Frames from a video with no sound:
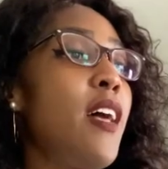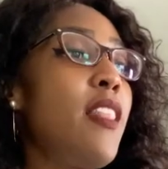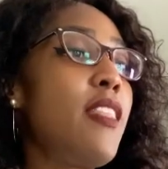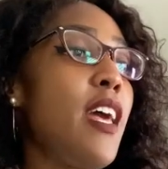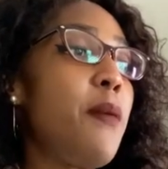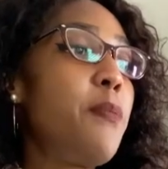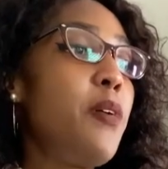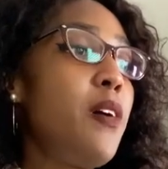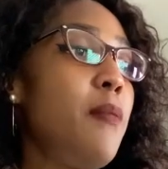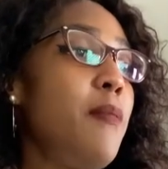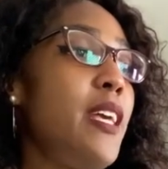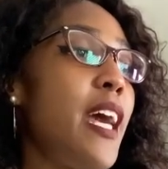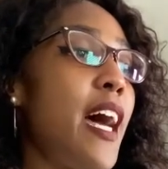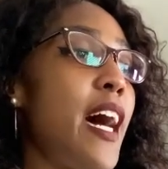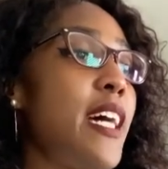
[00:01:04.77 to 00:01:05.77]
they put
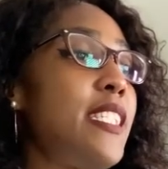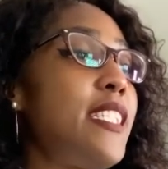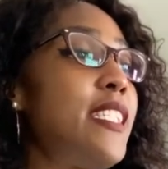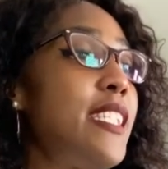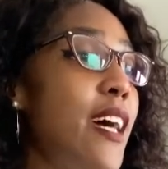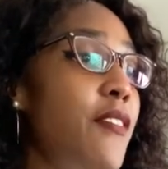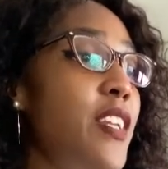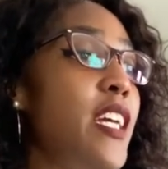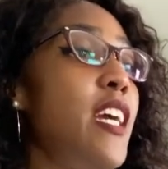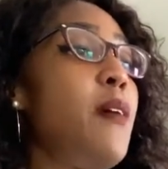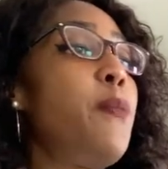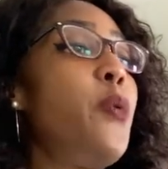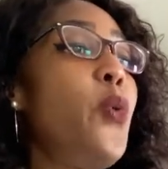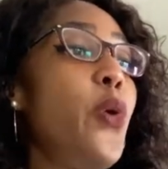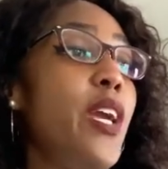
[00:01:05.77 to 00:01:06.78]
me at
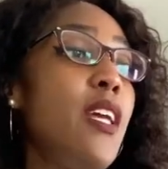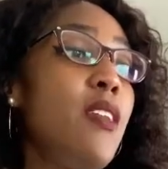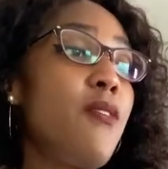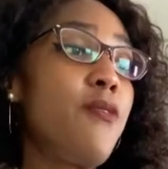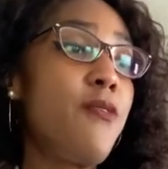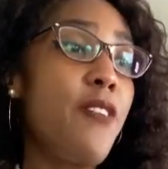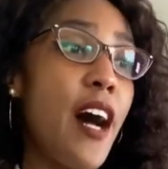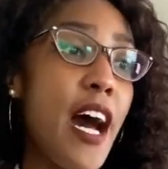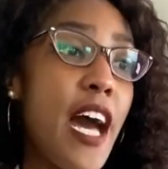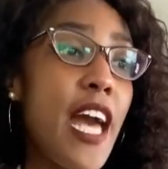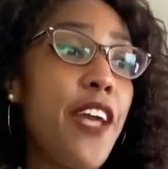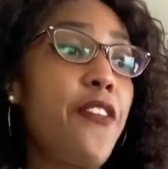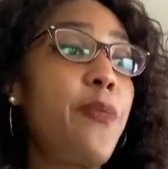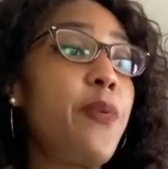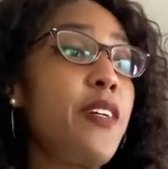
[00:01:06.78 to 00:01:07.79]

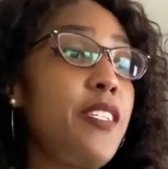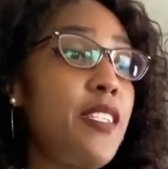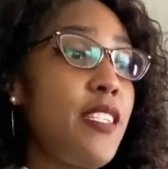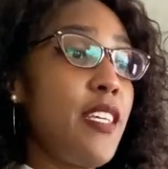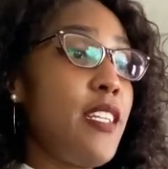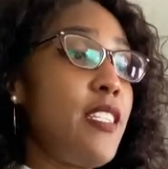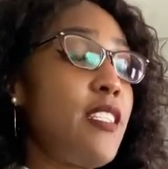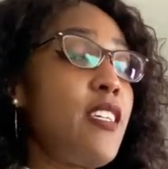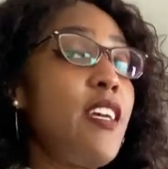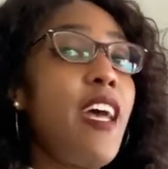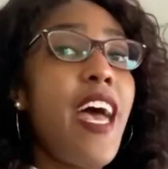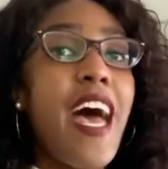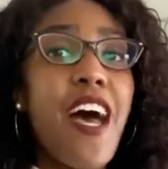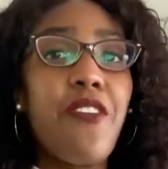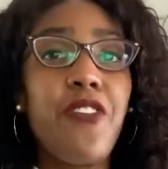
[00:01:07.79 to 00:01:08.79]
78.5%
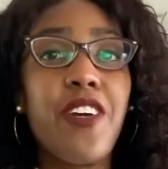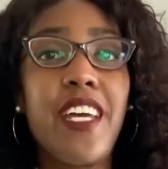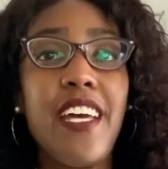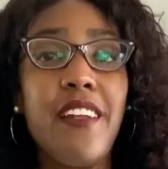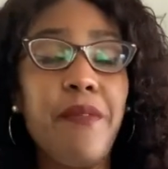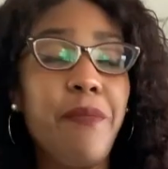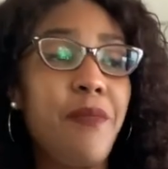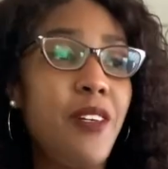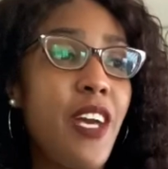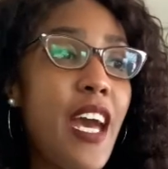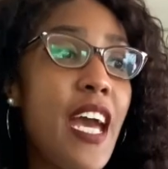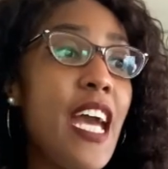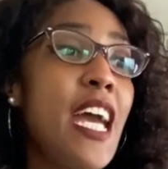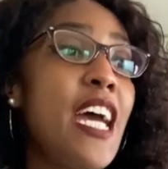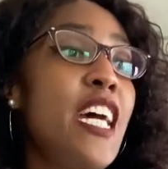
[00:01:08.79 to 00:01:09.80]
African,
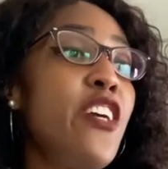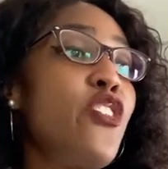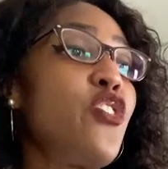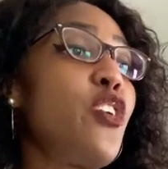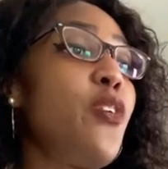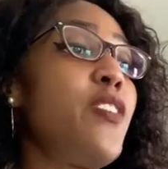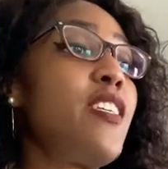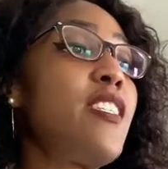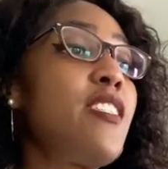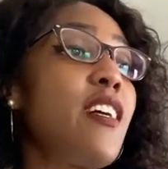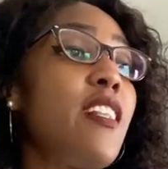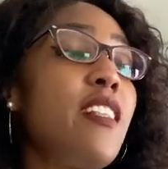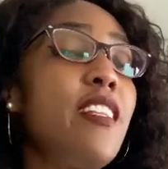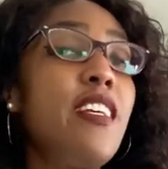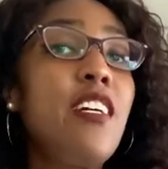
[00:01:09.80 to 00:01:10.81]
okay? So this is a
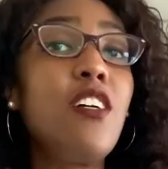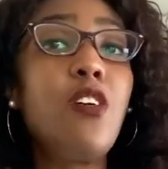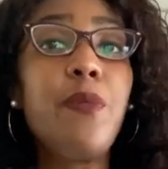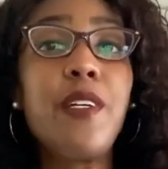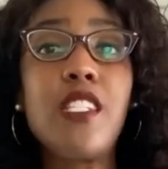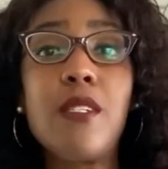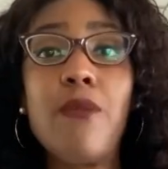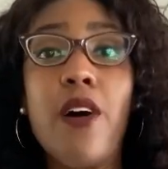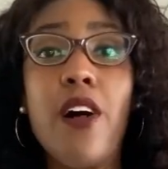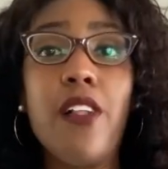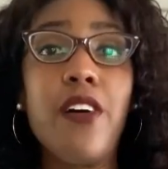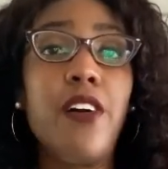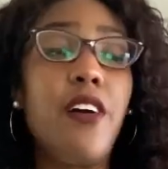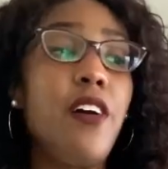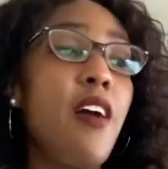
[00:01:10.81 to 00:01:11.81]
little bit
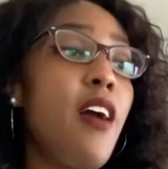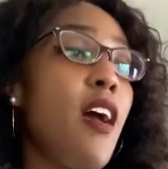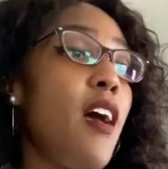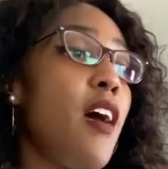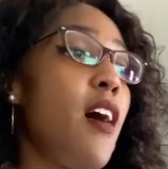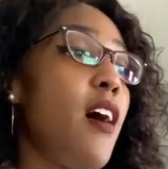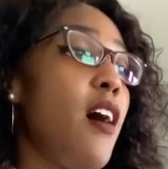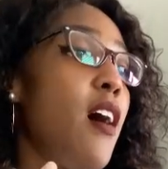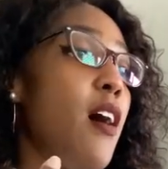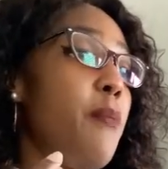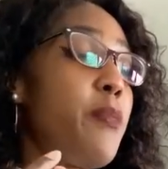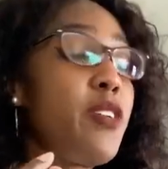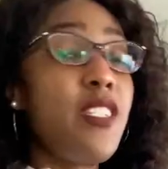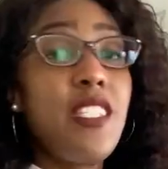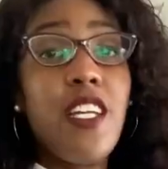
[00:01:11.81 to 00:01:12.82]
smaller
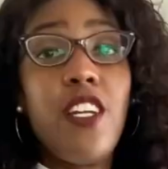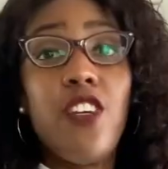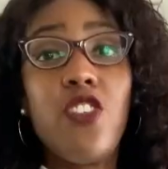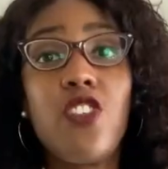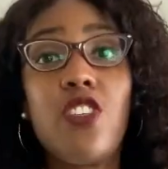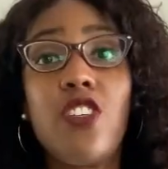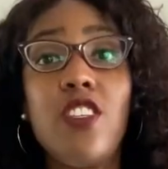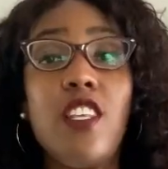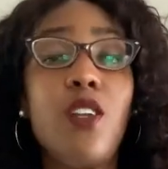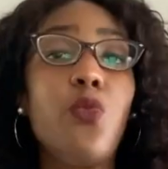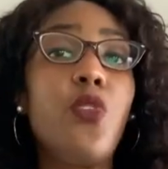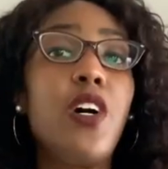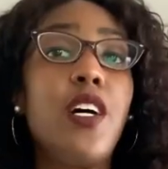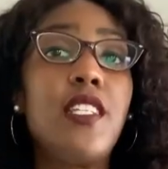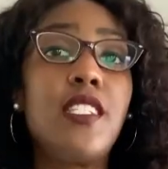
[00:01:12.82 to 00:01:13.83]
percentage than
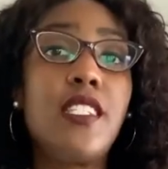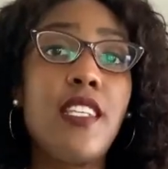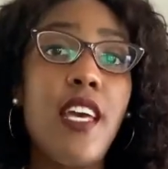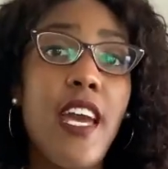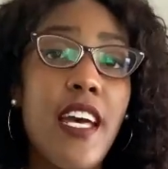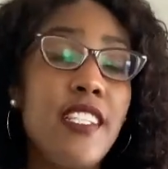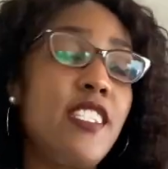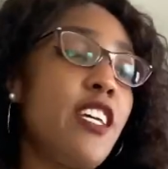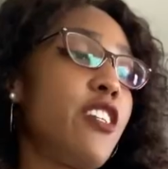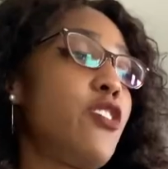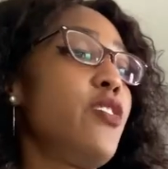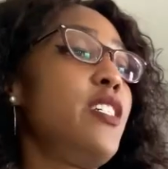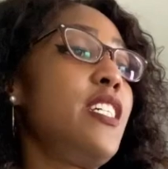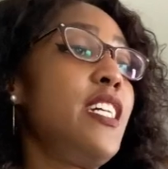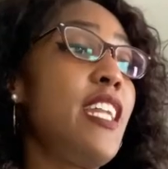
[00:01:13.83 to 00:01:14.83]
what
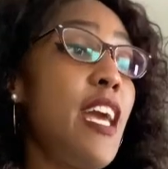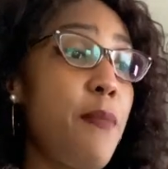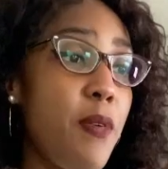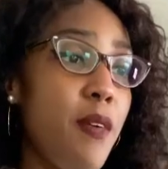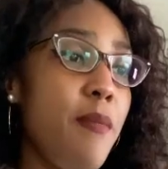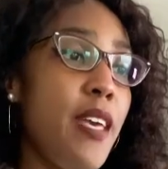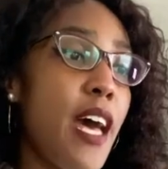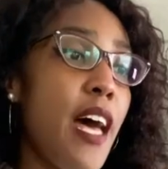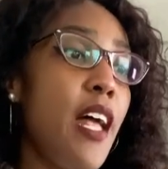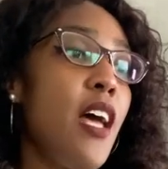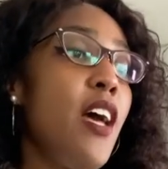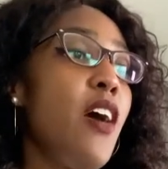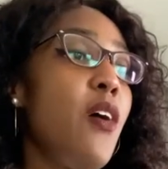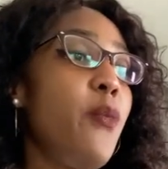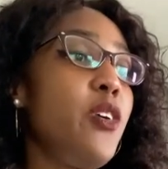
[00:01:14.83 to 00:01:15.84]
Ancestry DNA put me at,
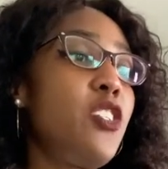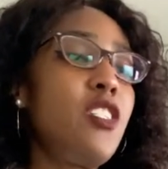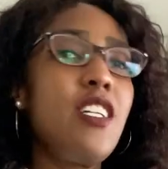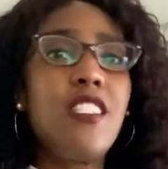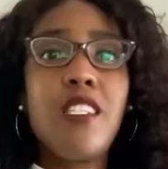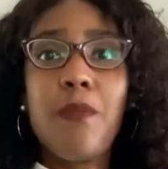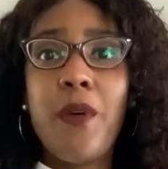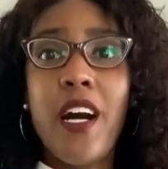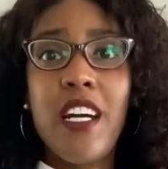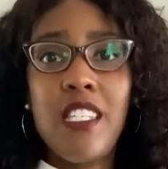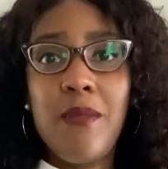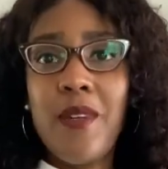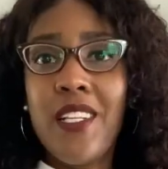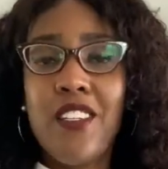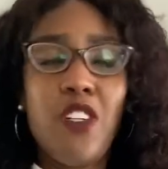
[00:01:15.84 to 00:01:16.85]
which did surprise
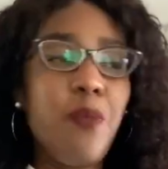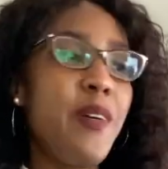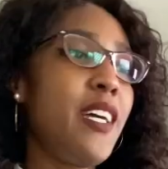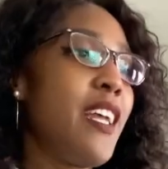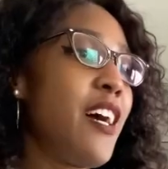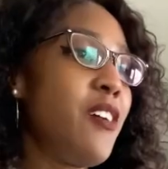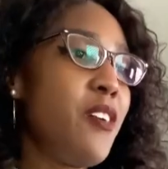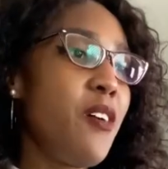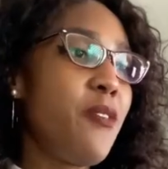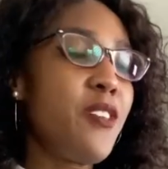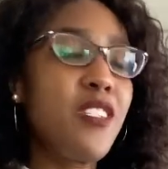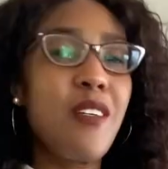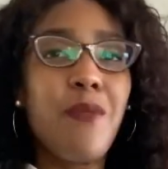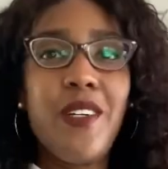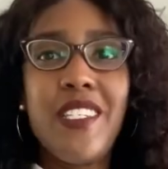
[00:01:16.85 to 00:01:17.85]
me a little bit. I don't know, for
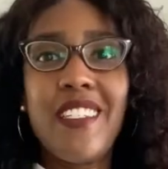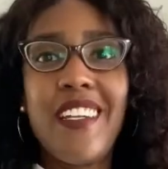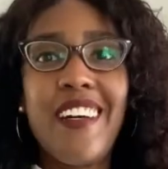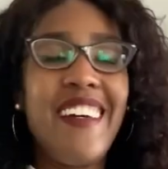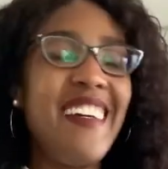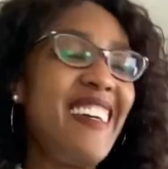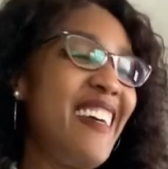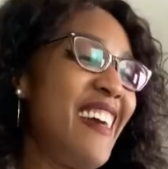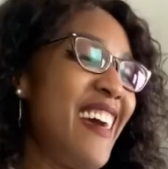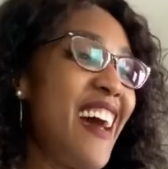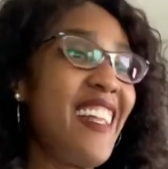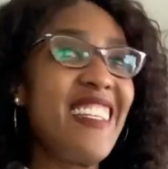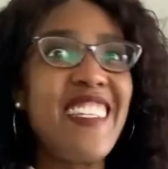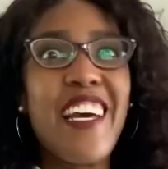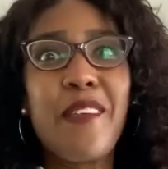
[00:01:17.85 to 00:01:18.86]
some reason I had
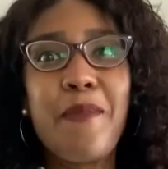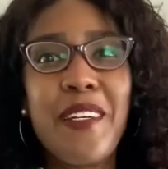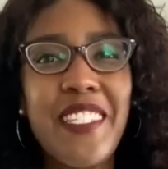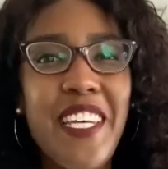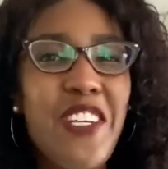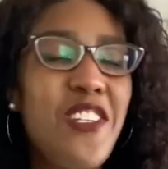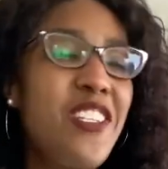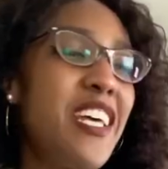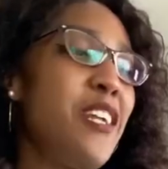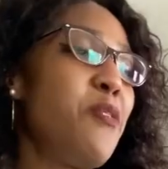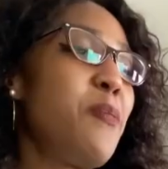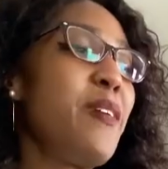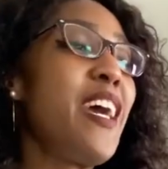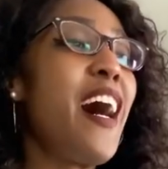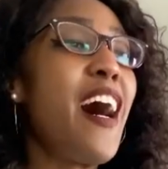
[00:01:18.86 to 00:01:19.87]
this expectation that it would
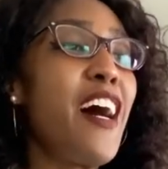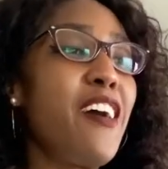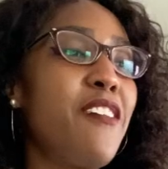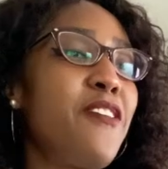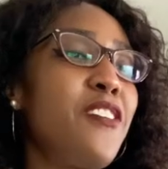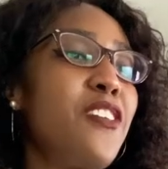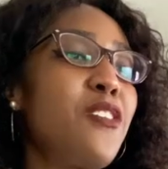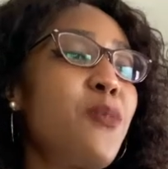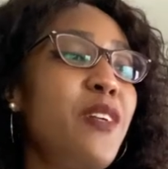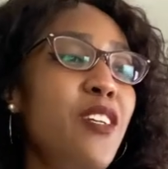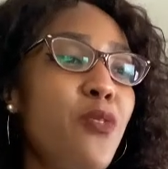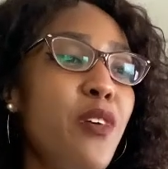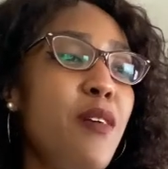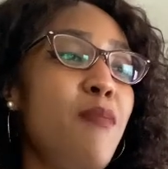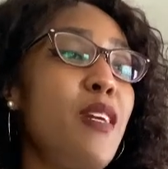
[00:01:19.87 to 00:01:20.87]
be higher for
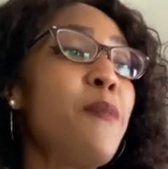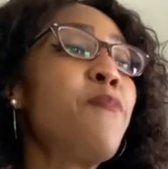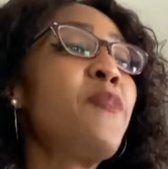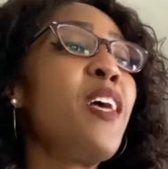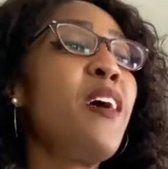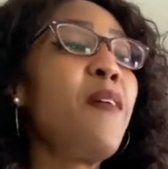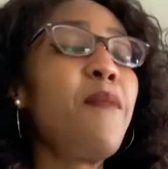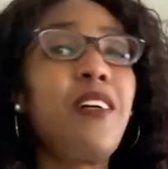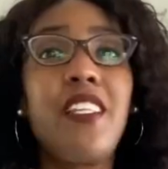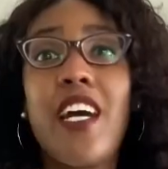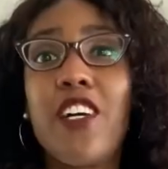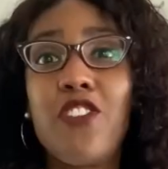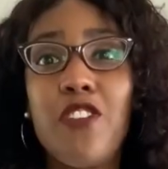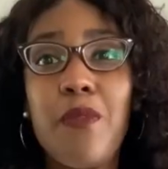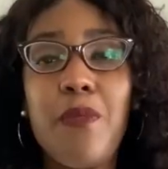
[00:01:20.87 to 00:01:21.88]
23andMe, but they
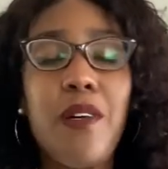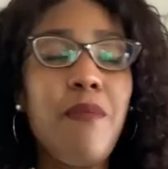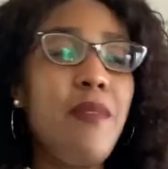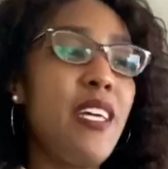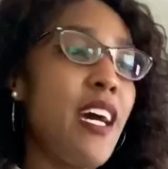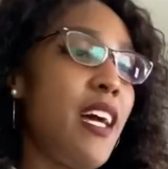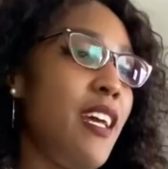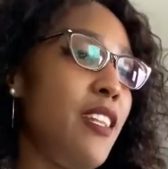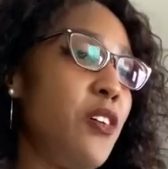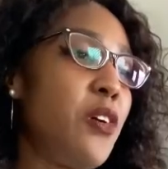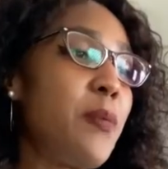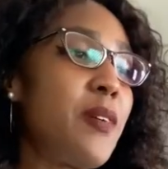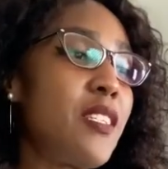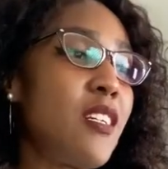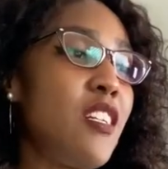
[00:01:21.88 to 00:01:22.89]
actually put me at a lower
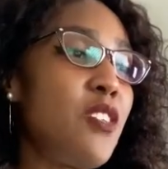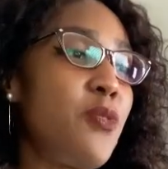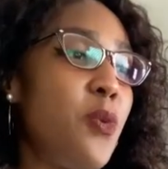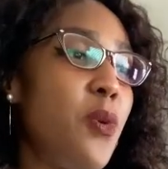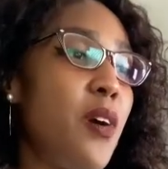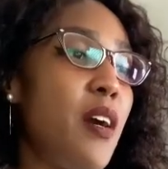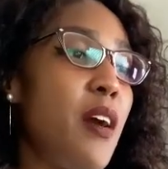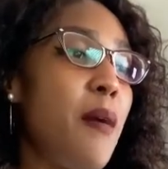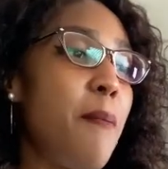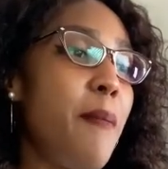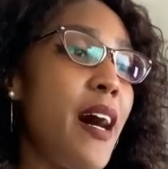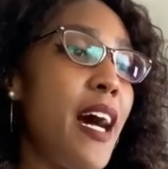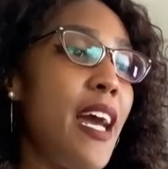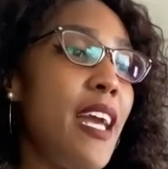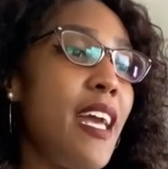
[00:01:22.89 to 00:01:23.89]
percentage for
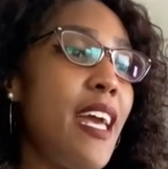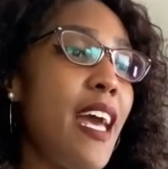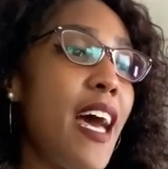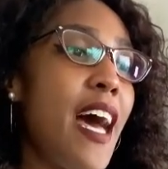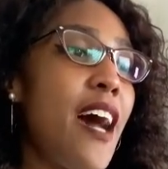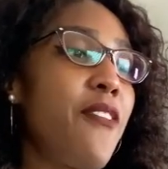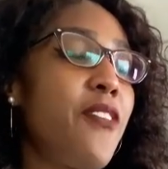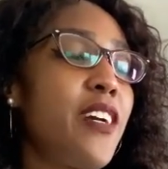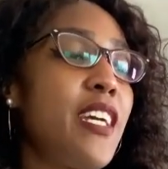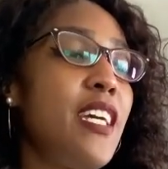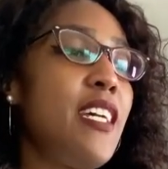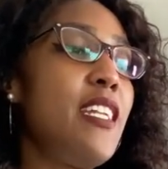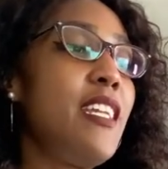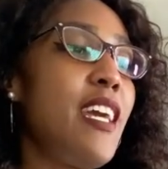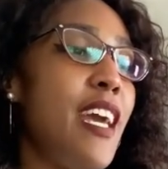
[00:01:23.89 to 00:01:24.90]
my
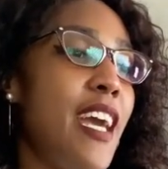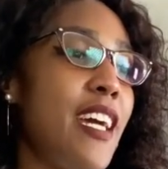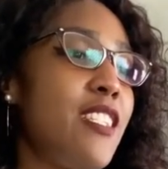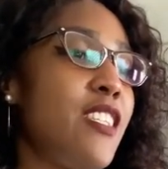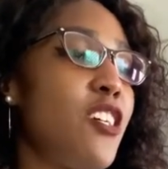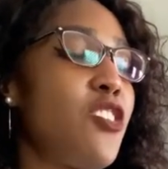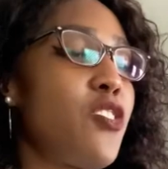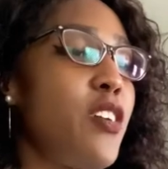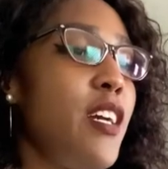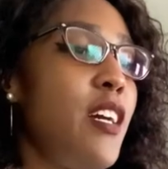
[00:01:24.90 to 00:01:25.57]
African ancestry.